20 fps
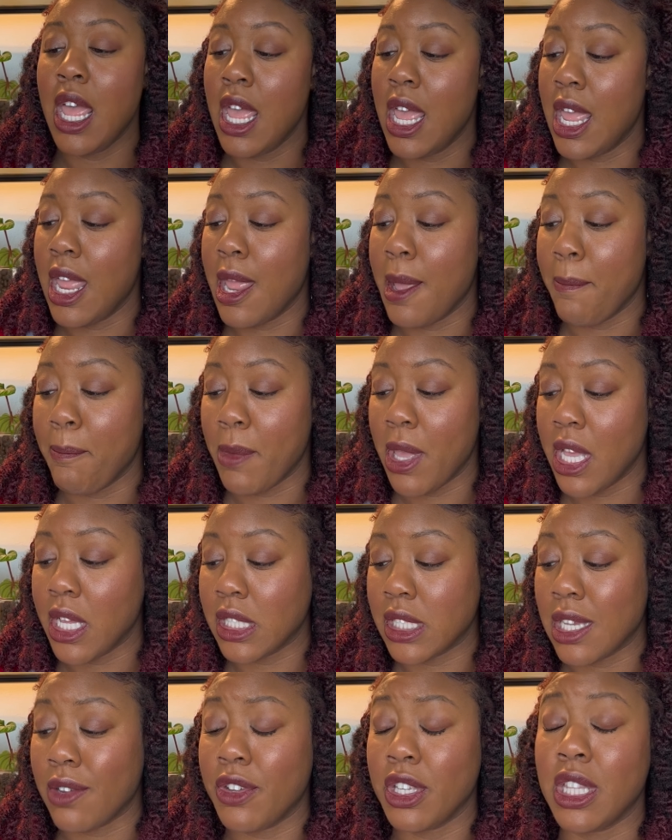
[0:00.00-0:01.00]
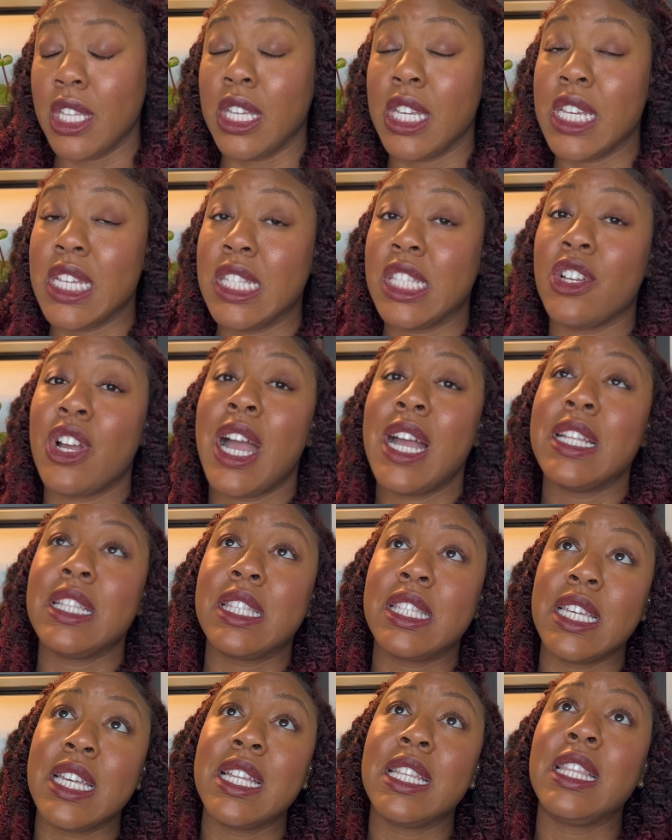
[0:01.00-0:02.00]
It makes everything easier. I
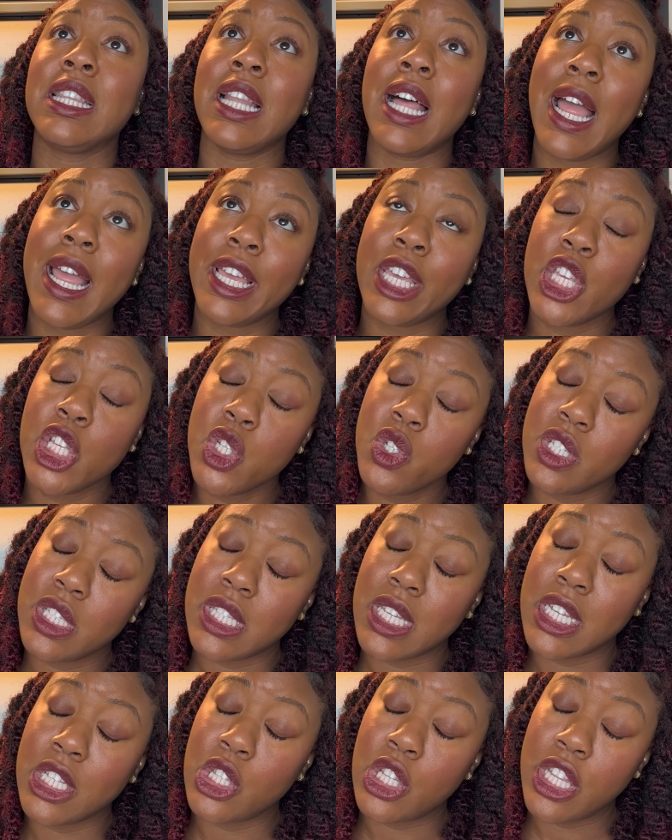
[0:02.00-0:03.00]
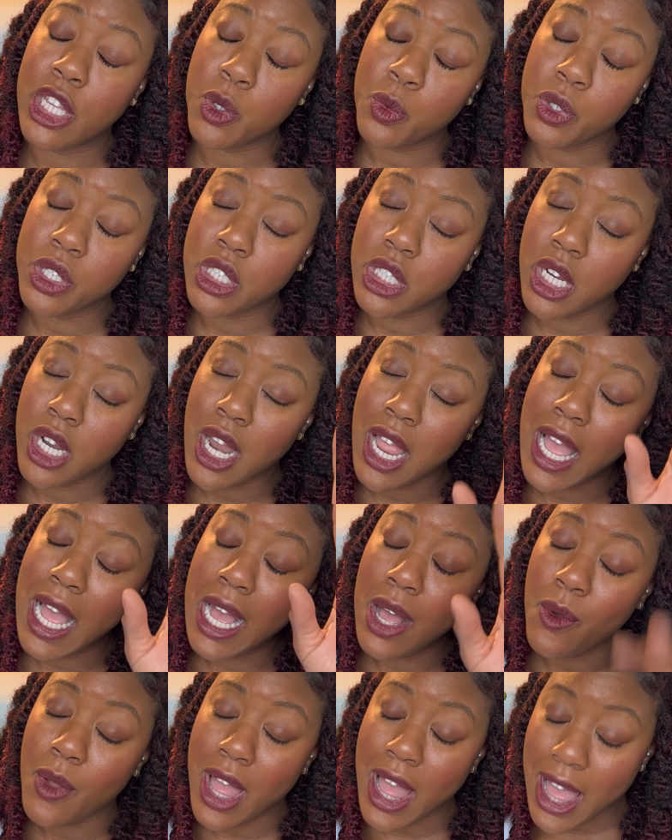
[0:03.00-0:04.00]
did like using liquid dirt,
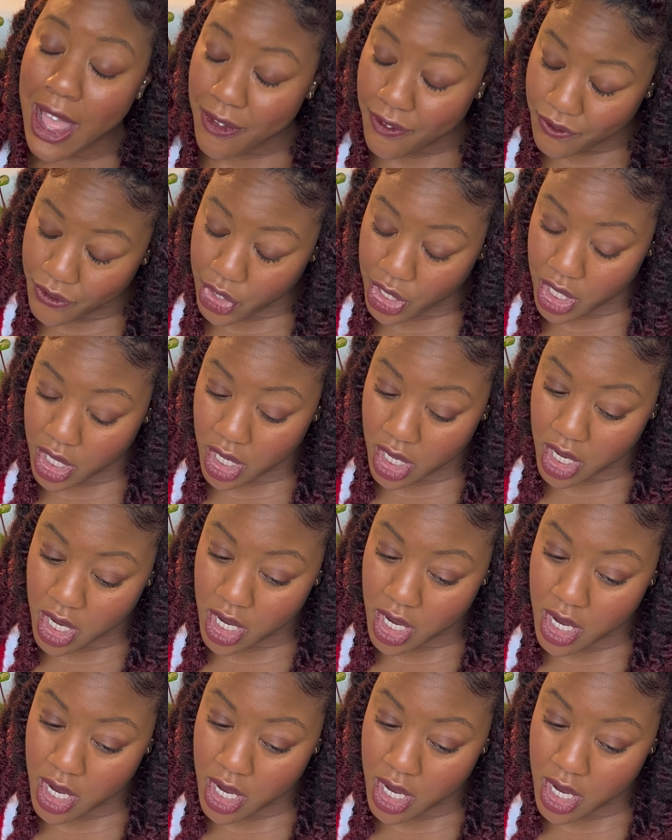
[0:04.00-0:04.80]
however